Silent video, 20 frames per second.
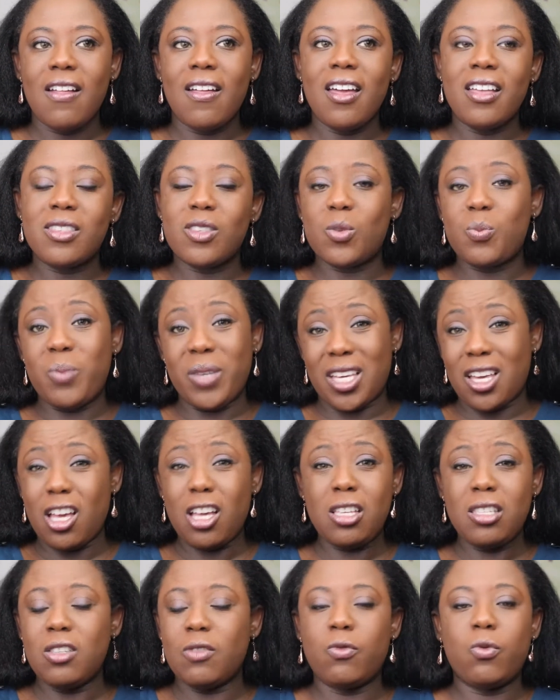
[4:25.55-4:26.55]
it's
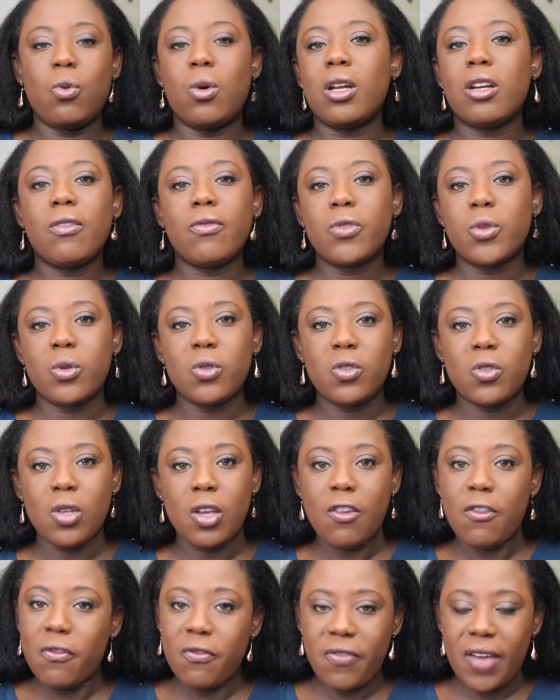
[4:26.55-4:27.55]
because of one of
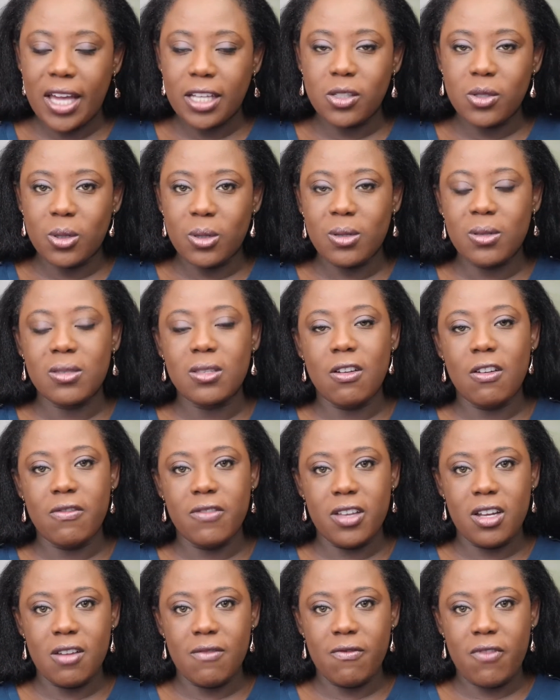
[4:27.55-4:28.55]
those factors
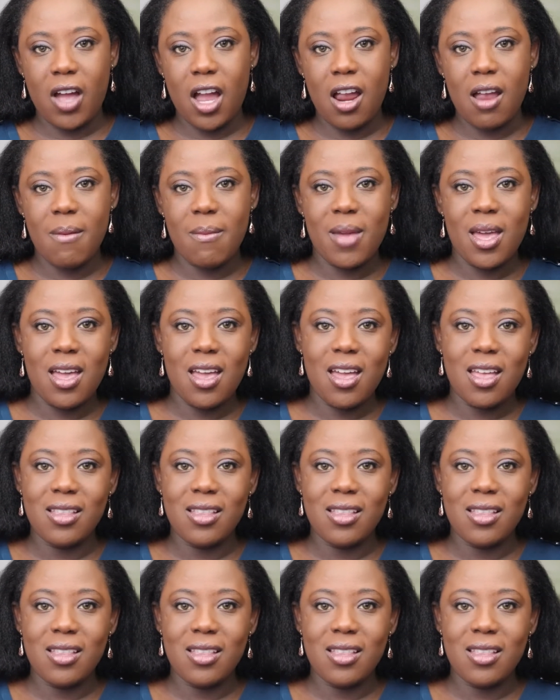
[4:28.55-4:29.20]
of their environment.